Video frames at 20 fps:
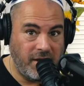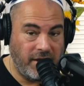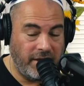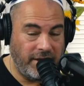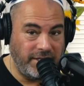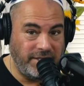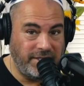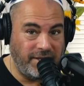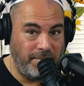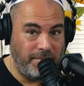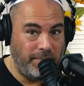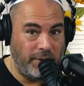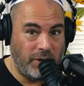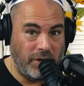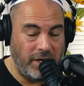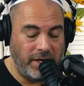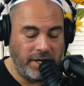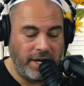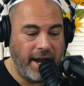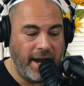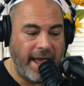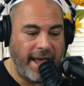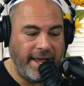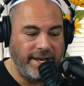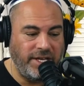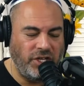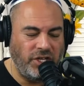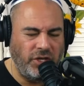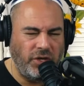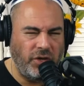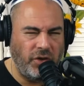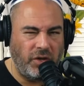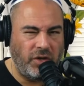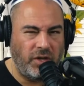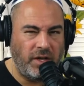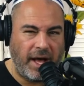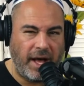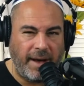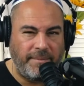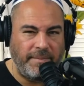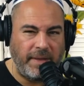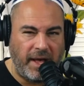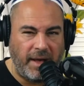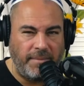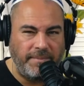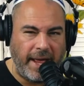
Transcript: is important, and I'm